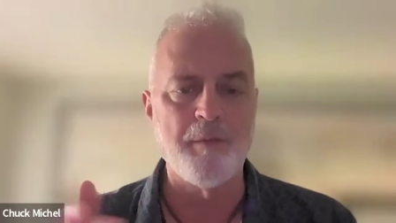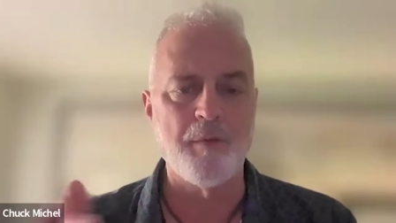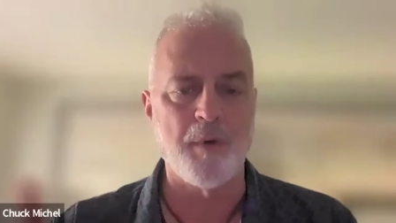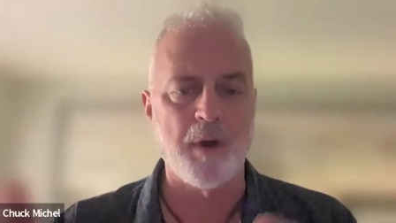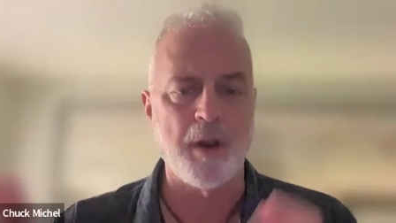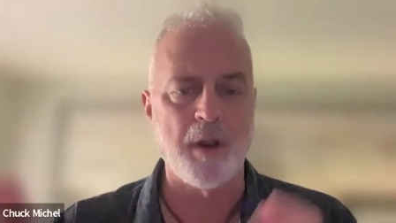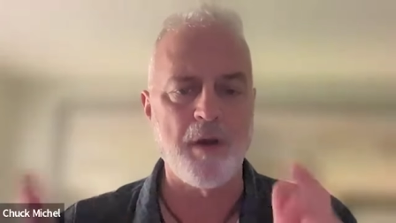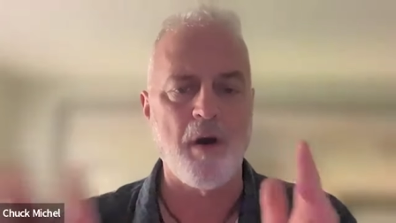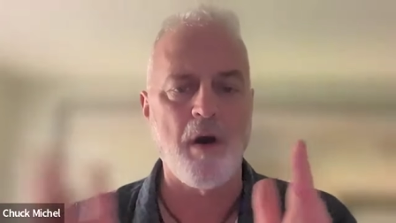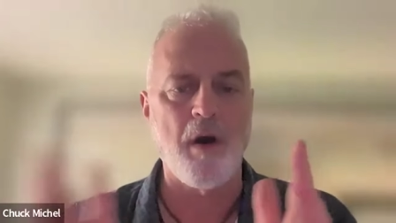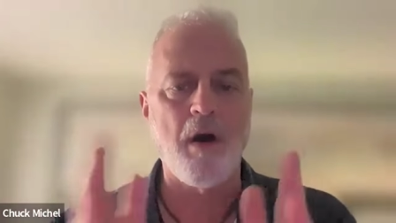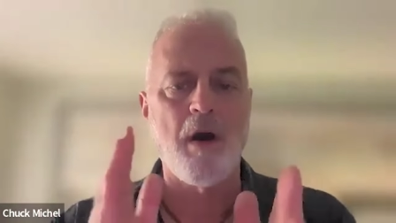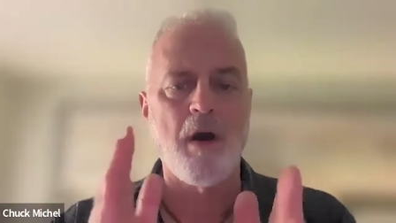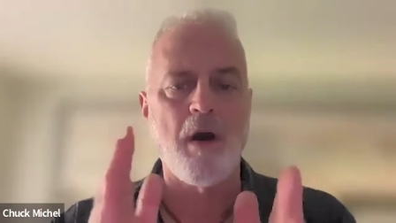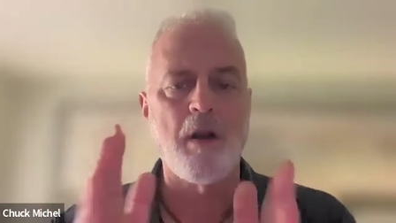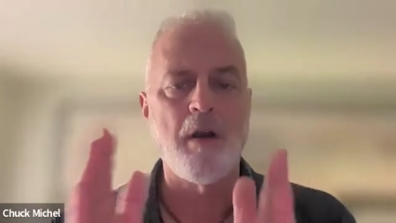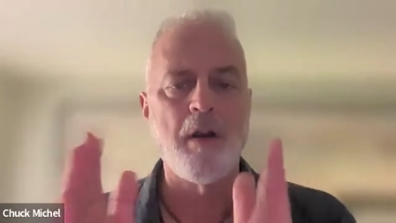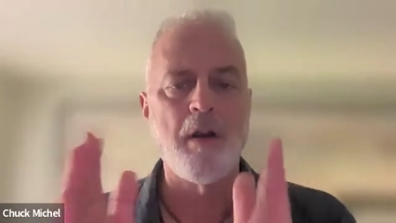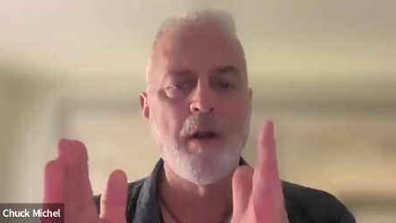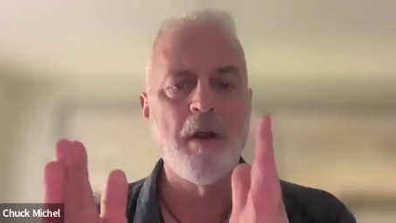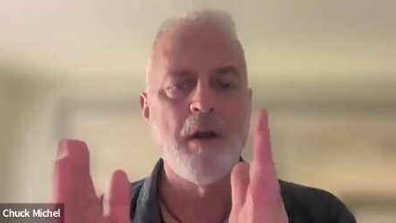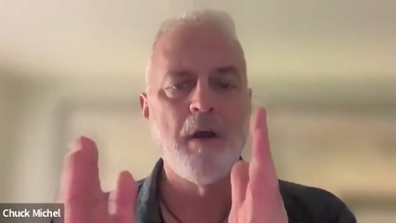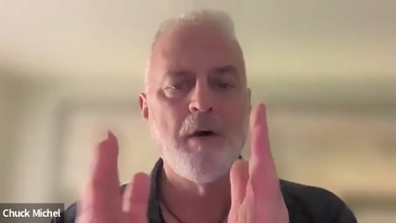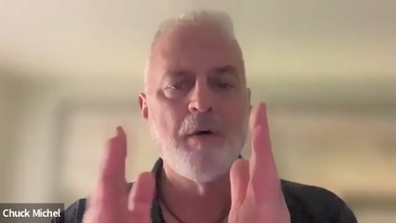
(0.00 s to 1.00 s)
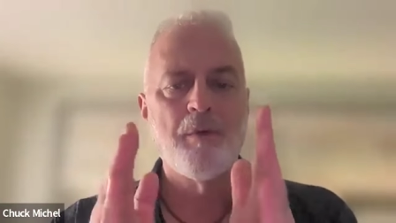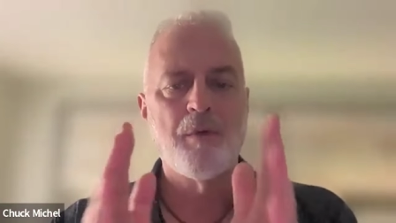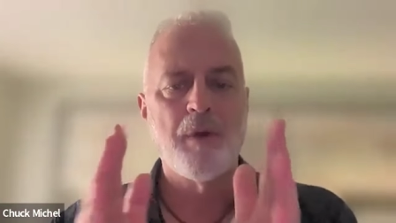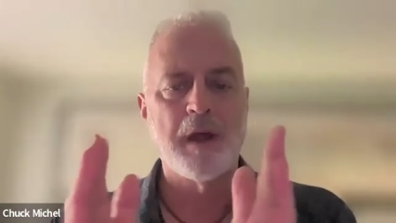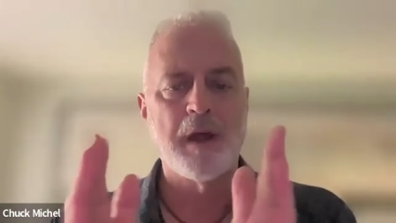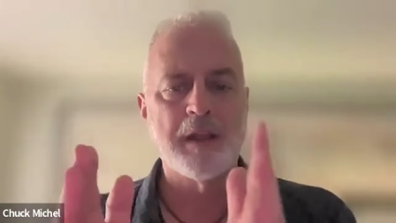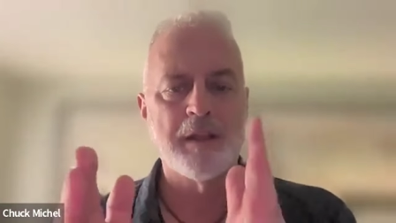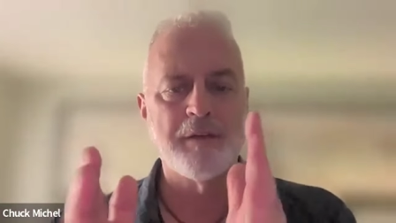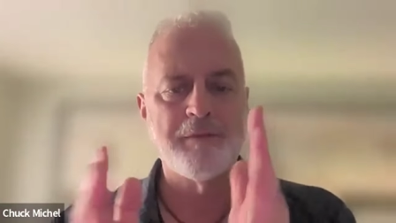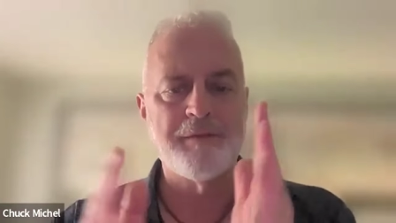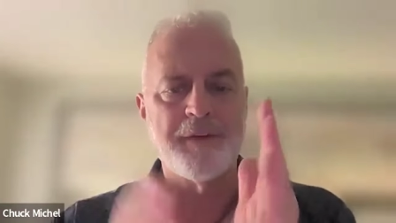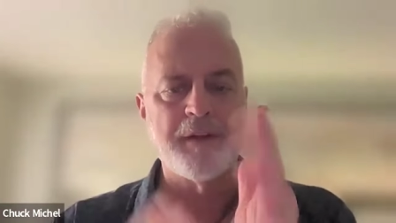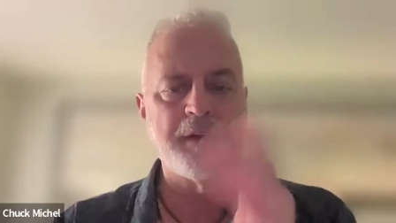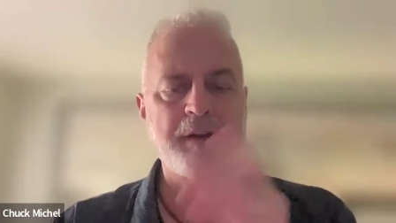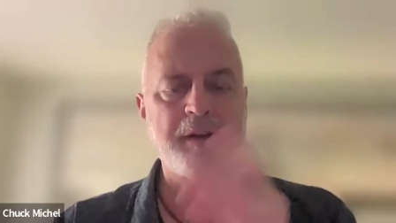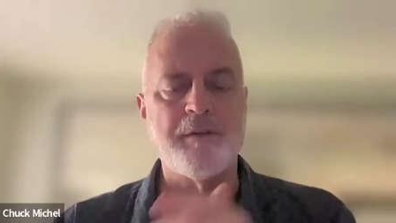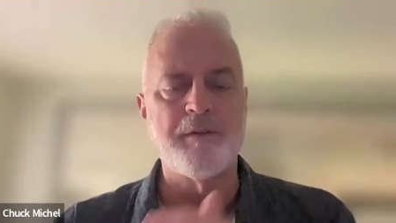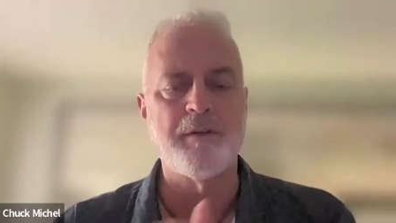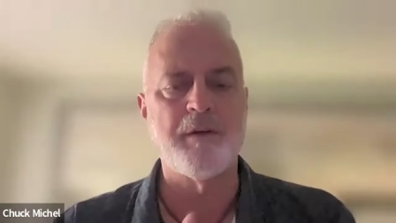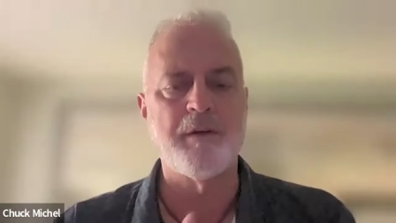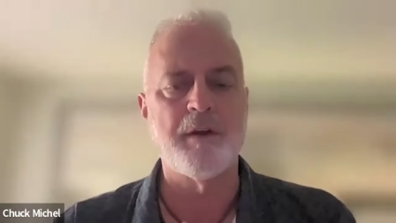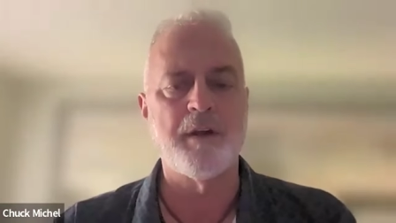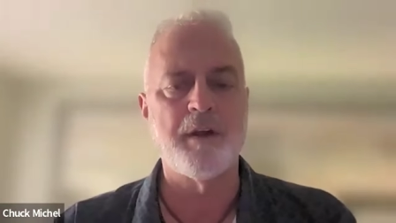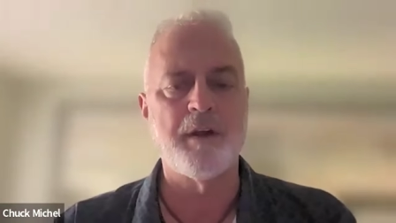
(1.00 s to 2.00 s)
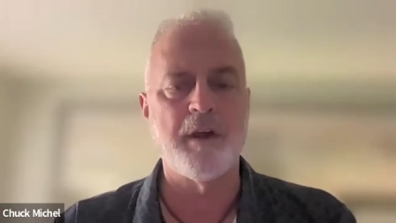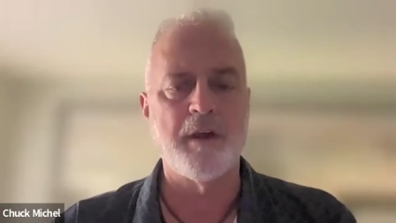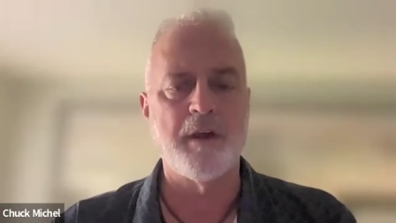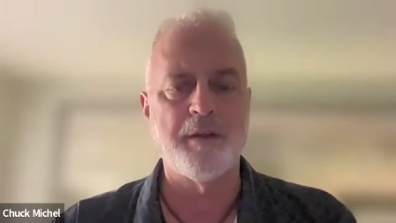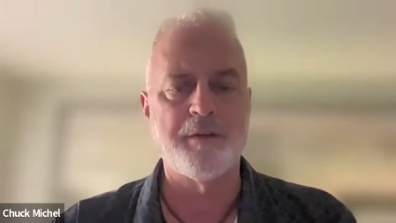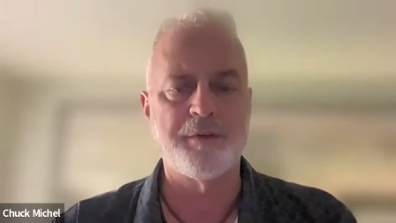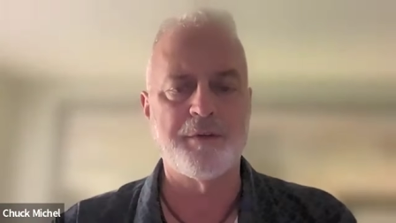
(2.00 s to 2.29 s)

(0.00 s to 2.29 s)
What are relevant uh,